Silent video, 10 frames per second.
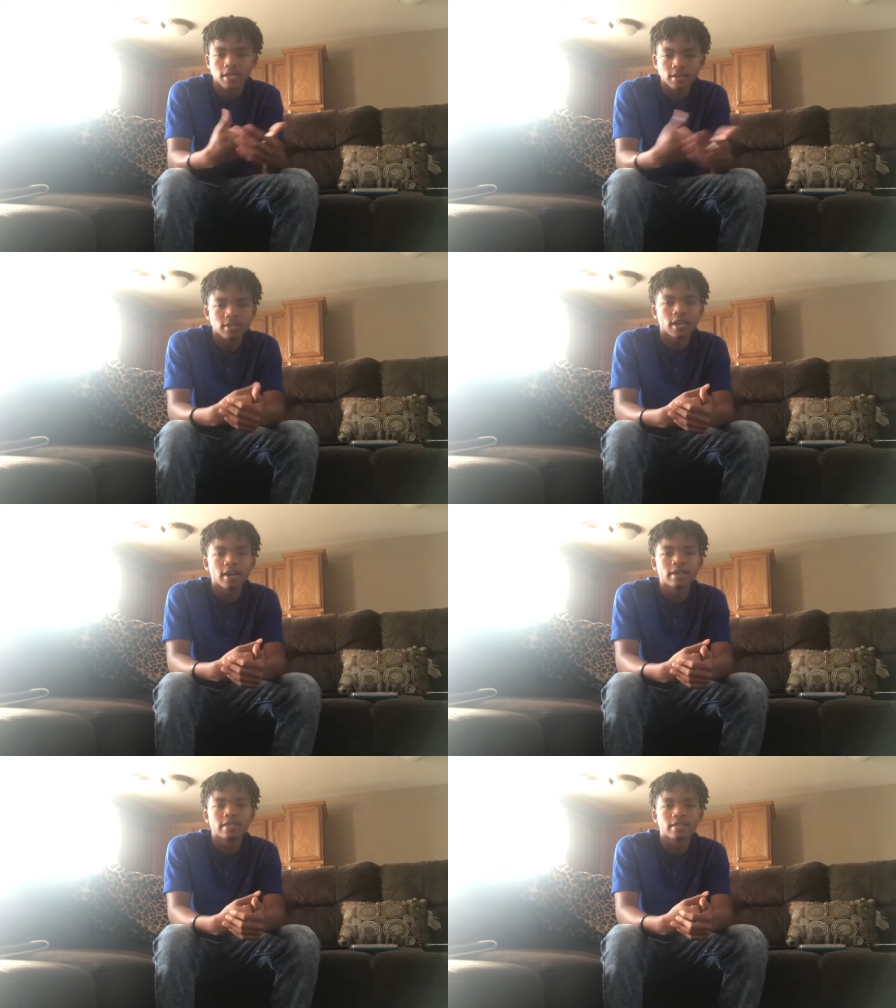talk to
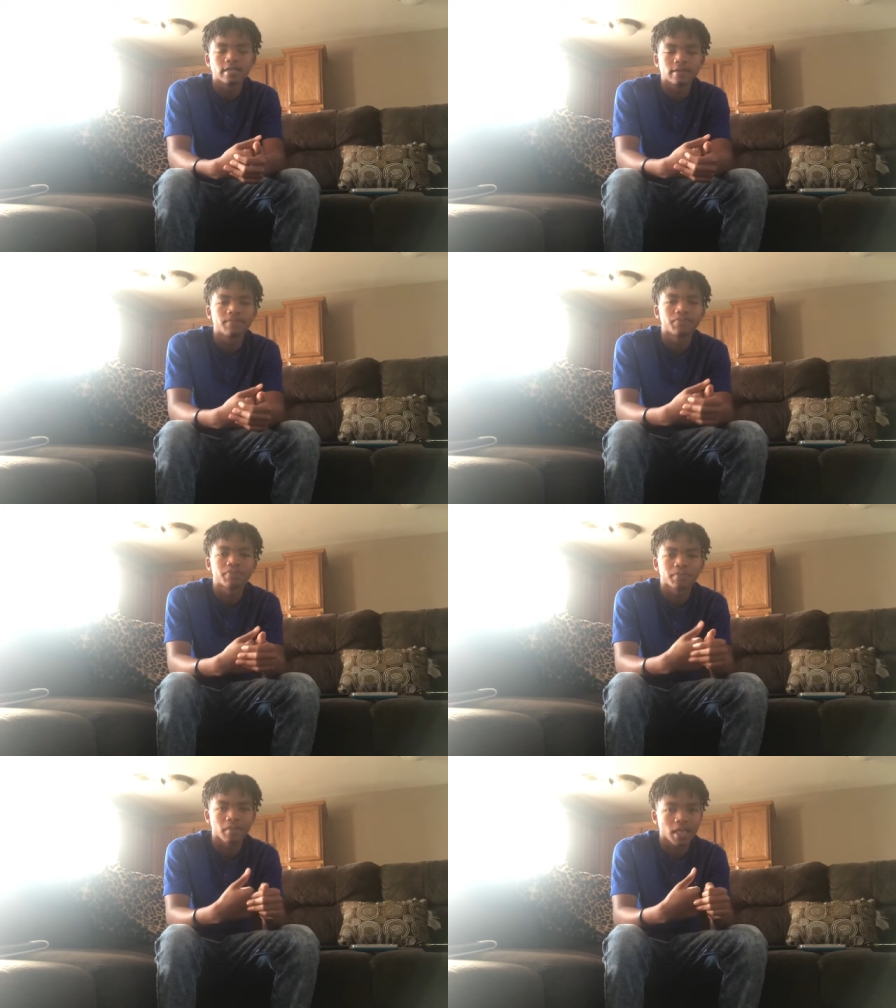y'all niggas.
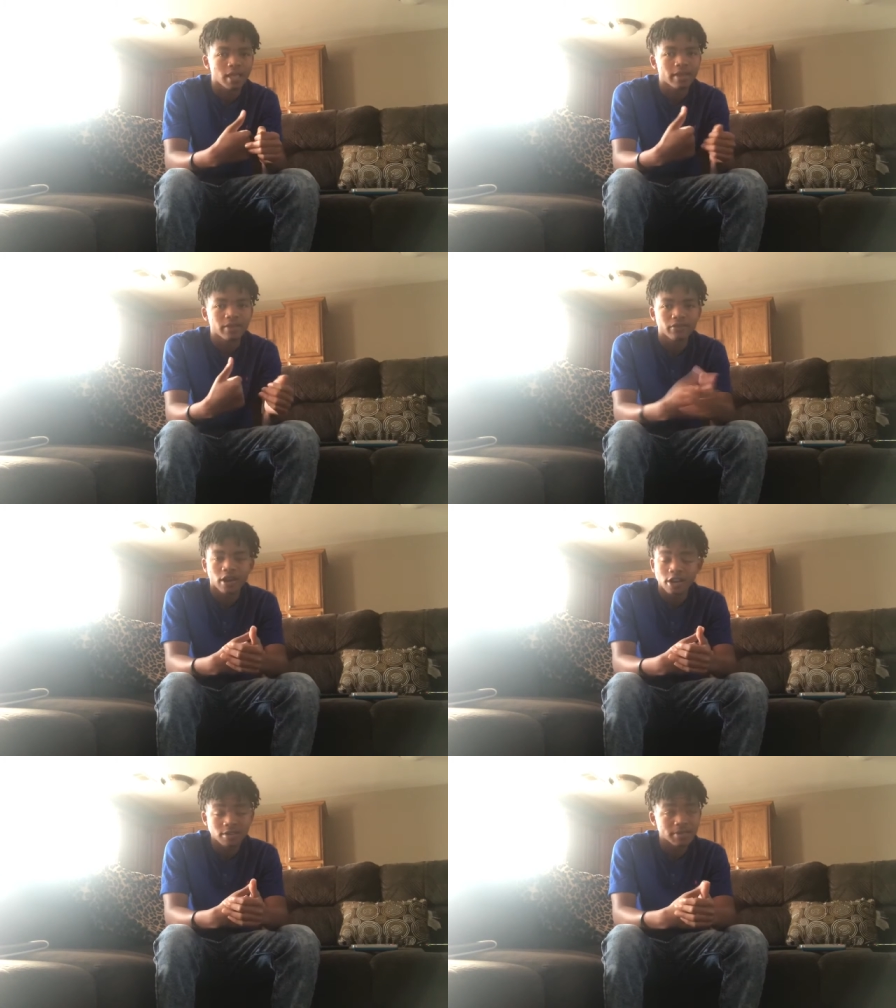
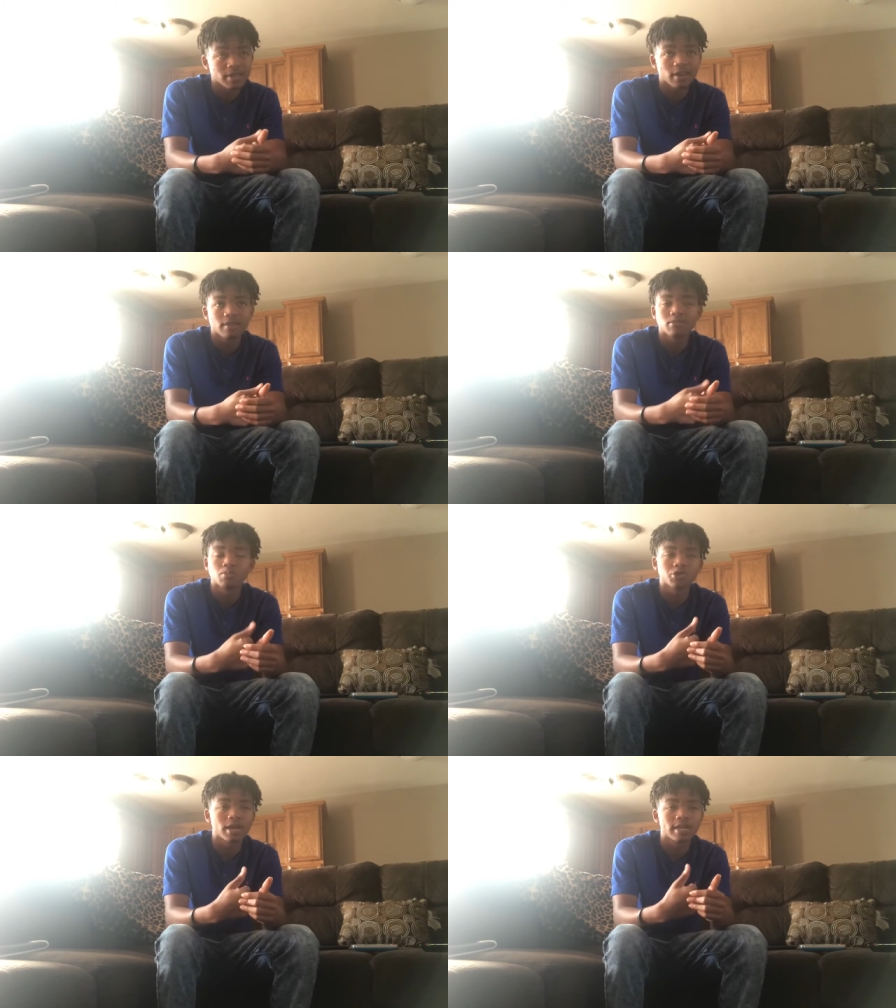Grind on stop,
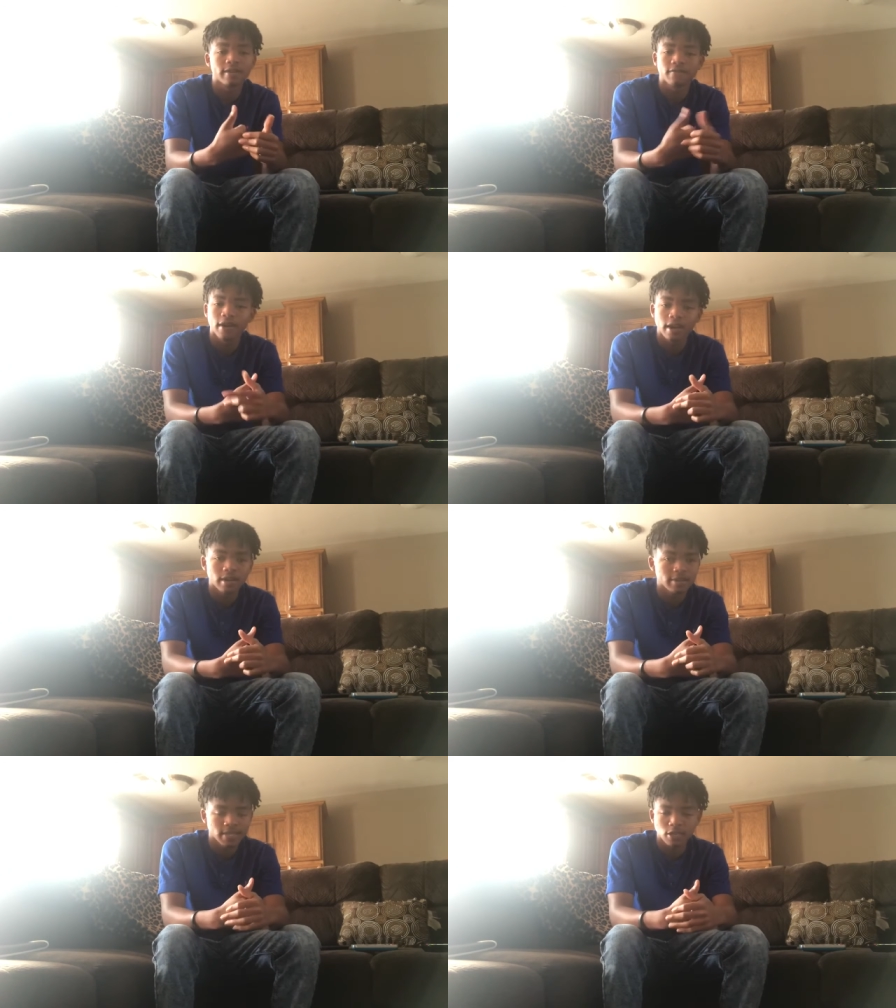try to hit
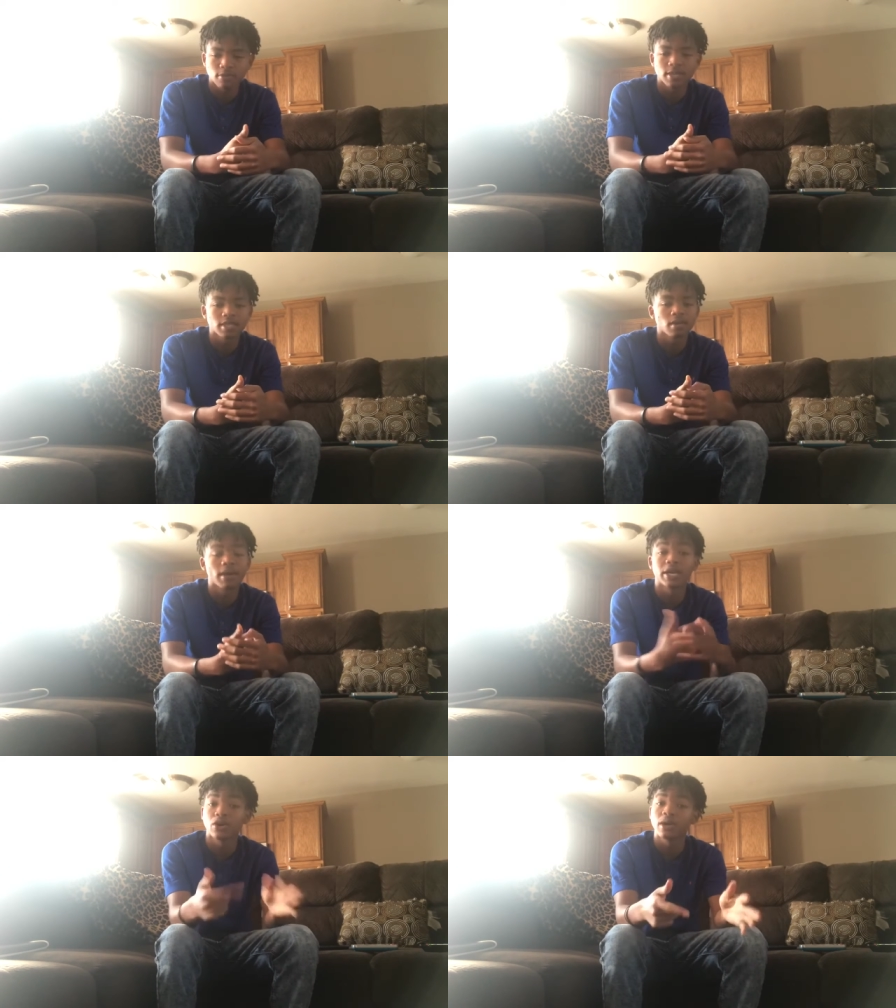500 subs or something.
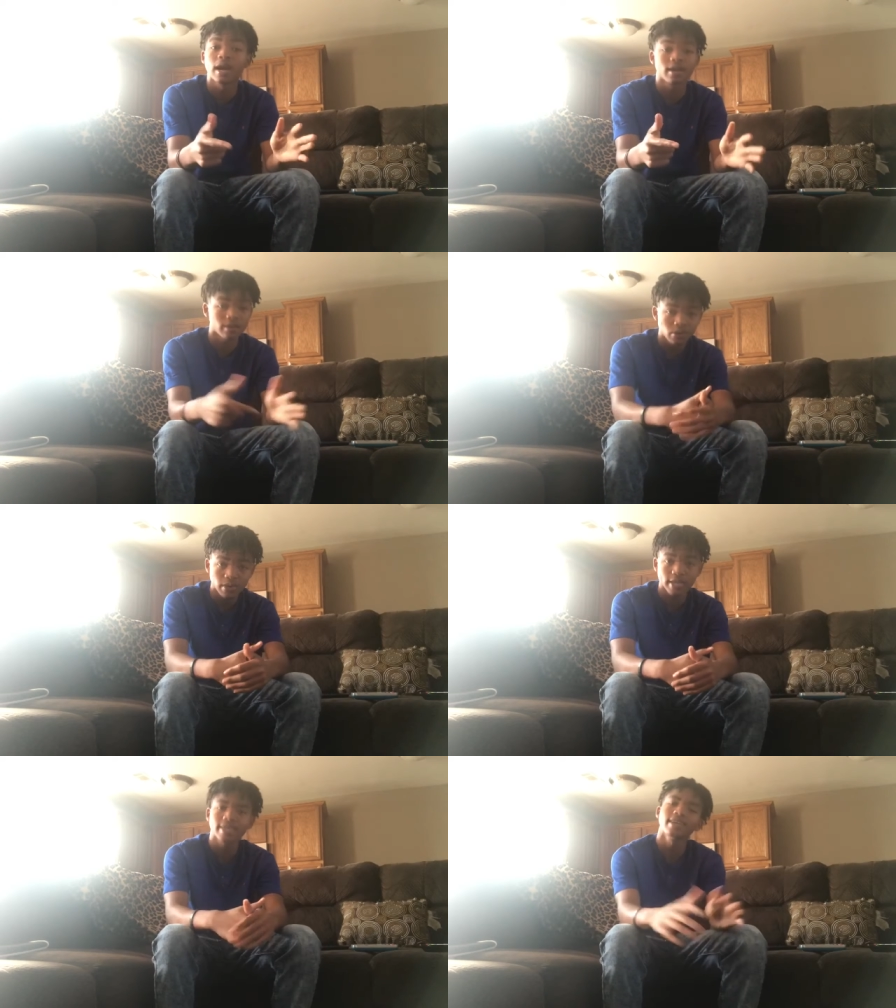I know y'all can do
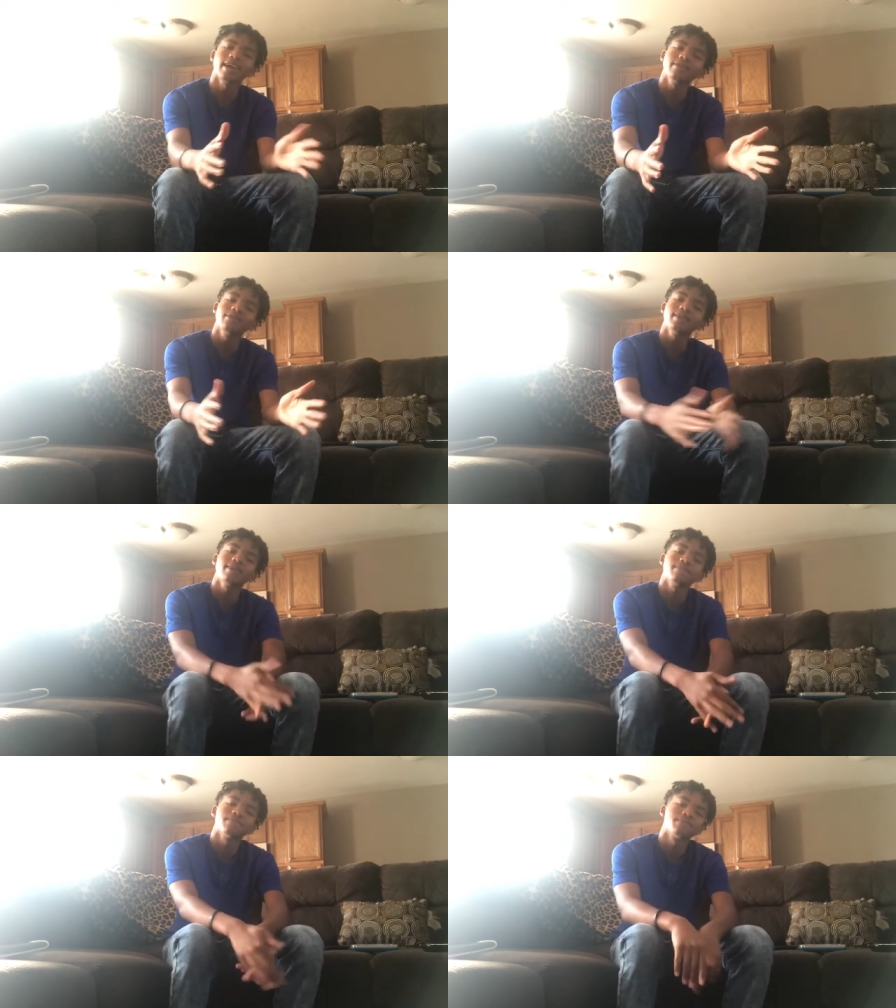that. Can y'all do that?
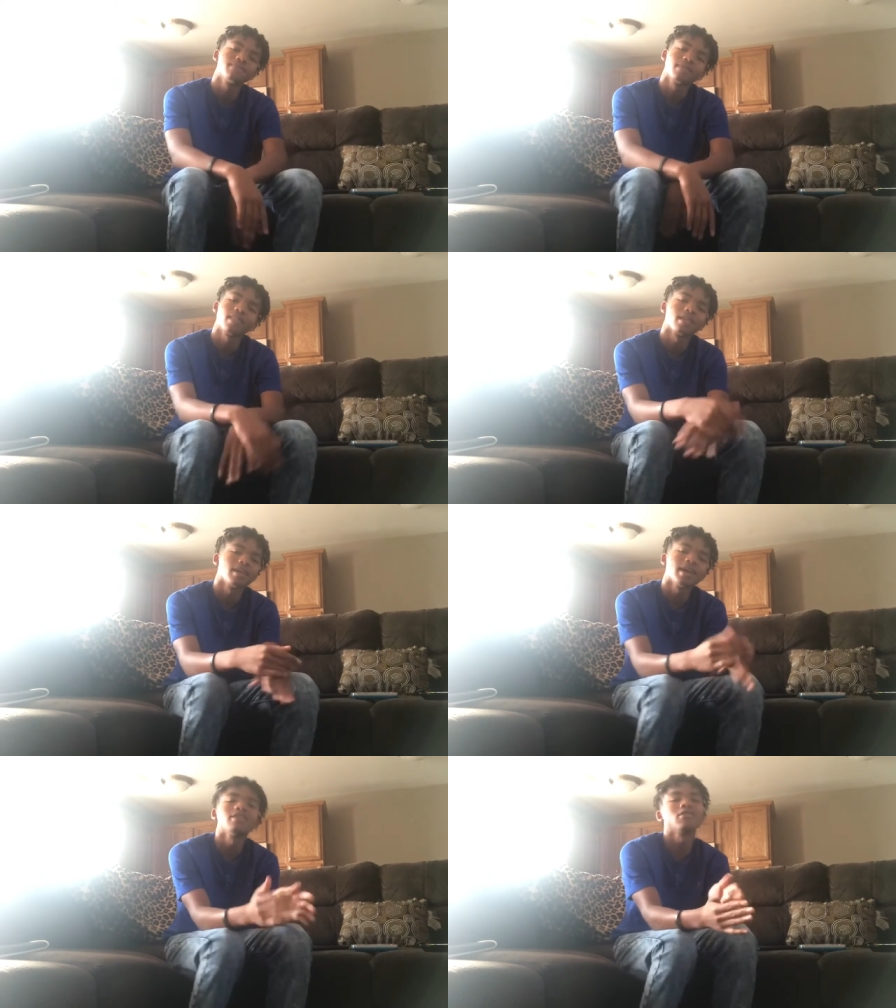
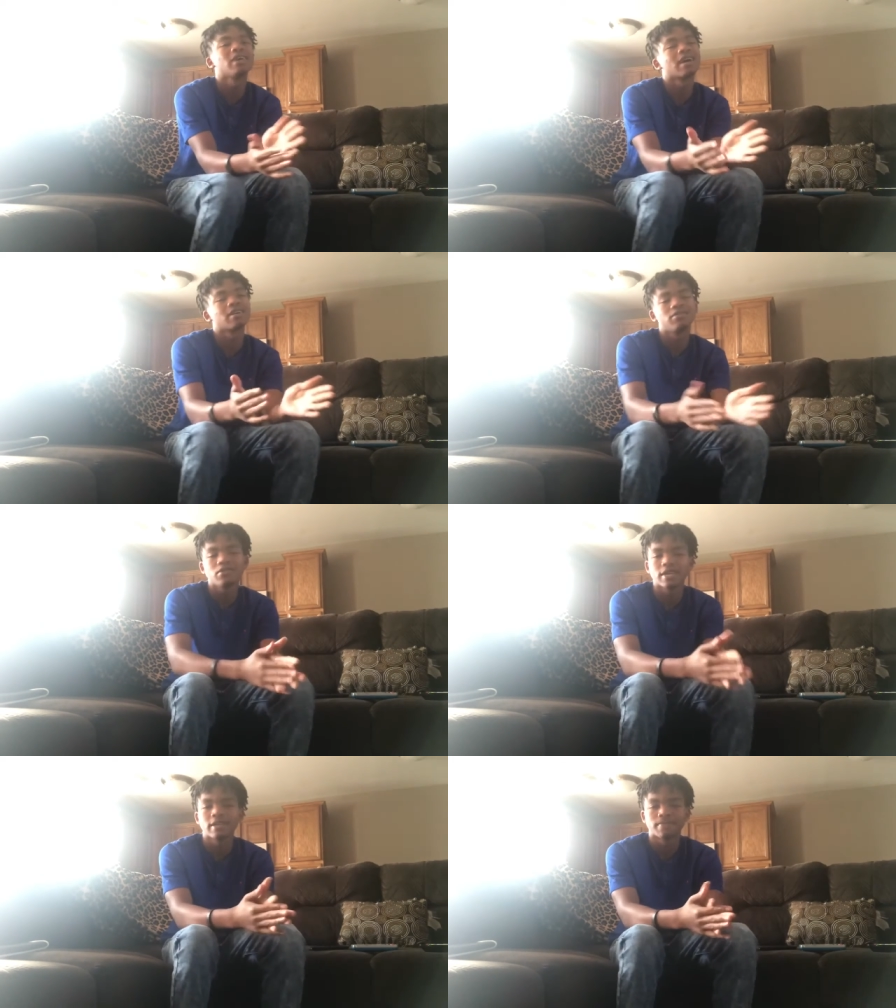I know y'all can
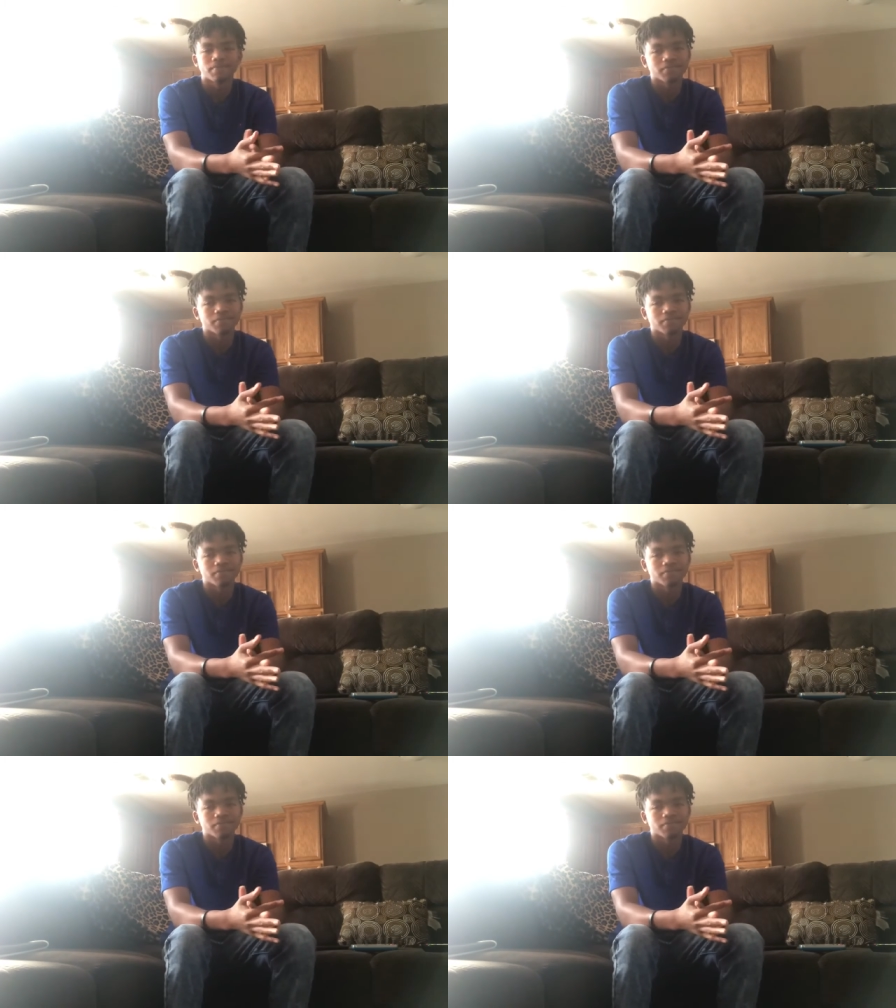do that.